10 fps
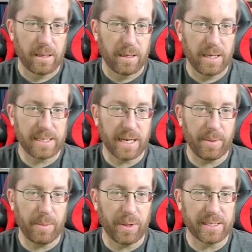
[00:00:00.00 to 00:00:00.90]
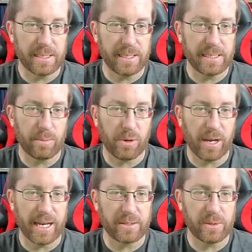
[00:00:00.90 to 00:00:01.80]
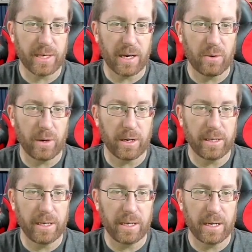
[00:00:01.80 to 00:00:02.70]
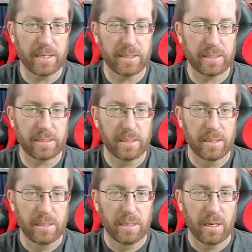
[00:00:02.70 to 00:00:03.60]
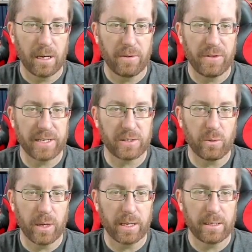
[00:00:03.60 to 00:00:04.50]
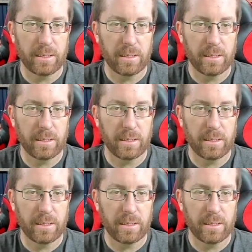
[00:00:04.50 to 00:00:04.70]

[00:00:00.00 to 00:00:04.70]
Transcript: he's going to be pleasantly surprised with how well he does on this one.